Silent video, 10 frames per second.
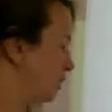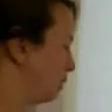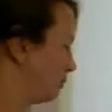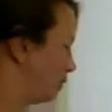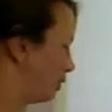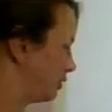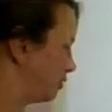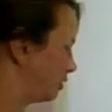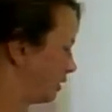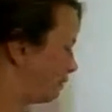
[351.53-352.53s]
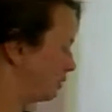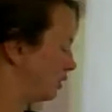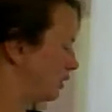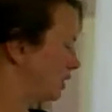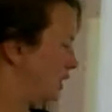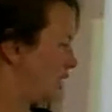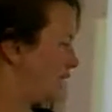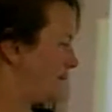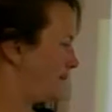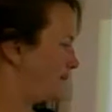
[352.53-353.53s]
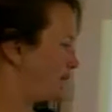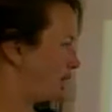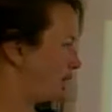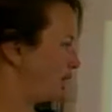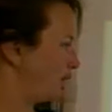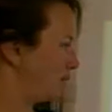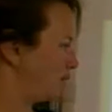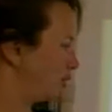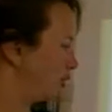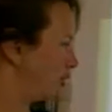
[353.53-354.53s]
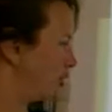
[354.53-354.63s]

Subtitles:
and parts of stems. But it's important to know